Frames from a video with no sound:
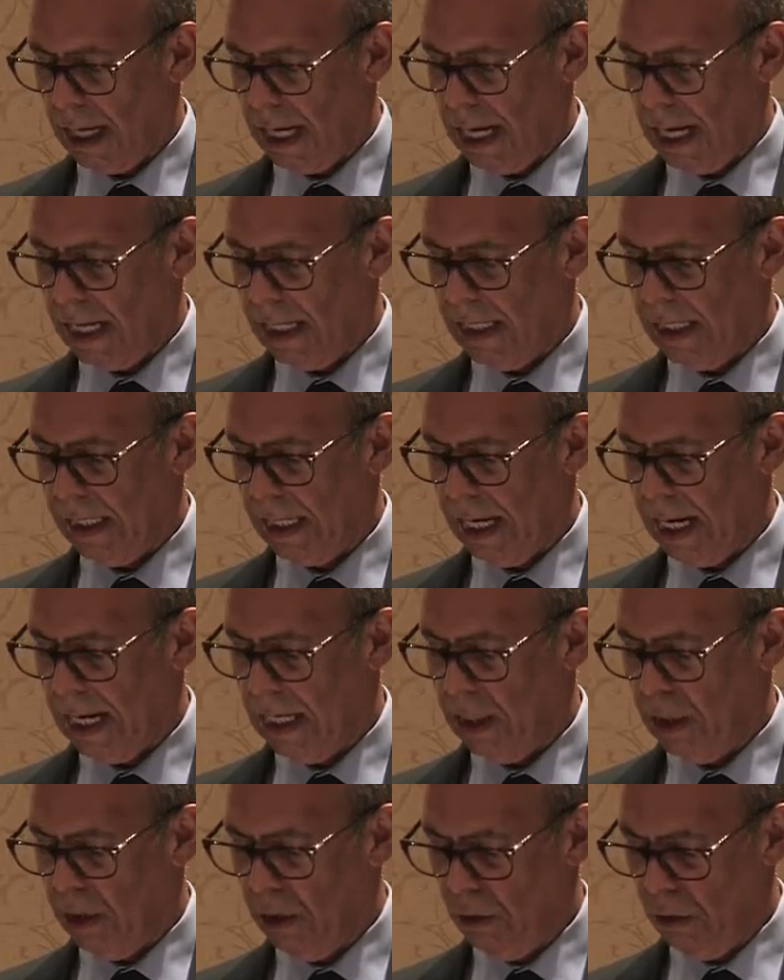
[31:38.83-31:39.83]
heading
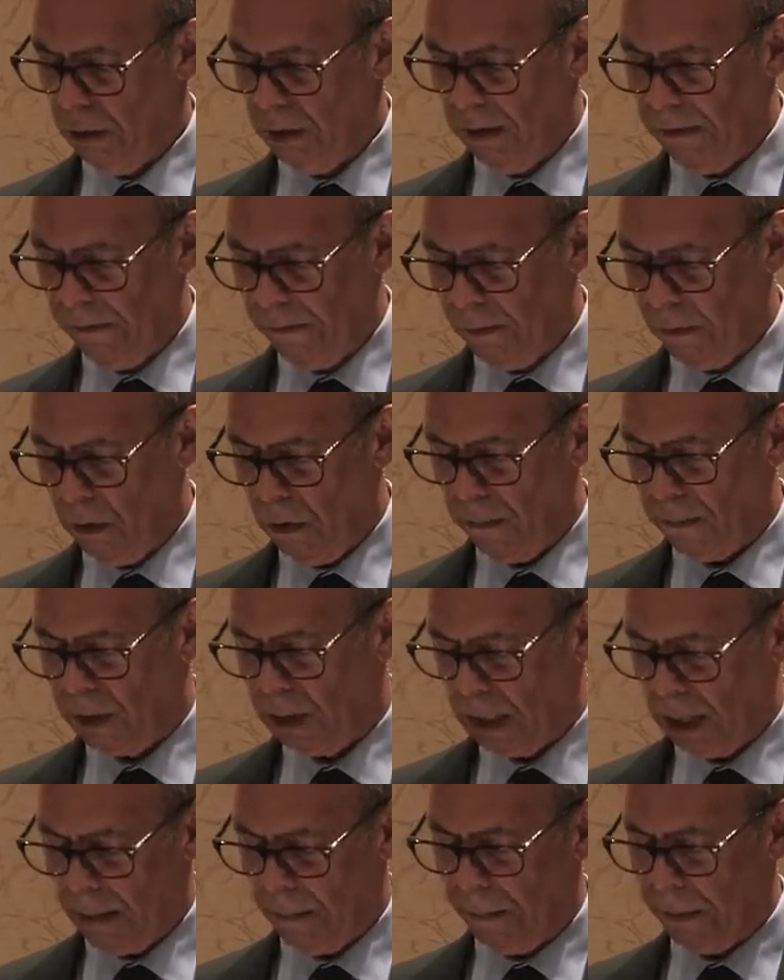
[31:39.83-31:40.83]
a newly formed
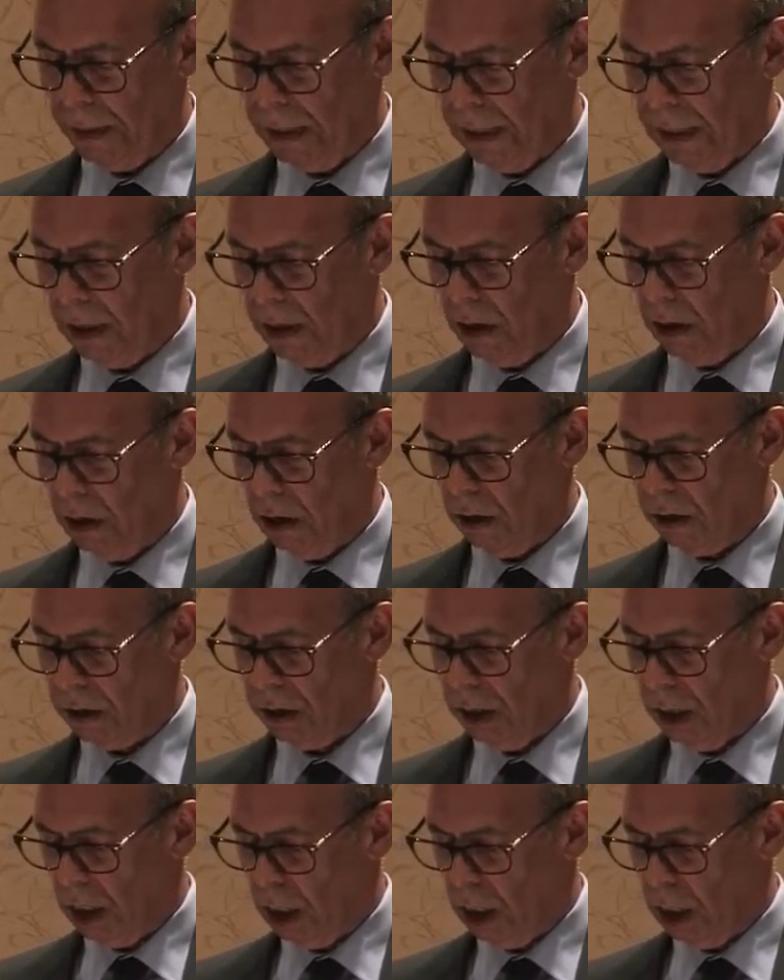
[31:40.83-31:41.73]
company called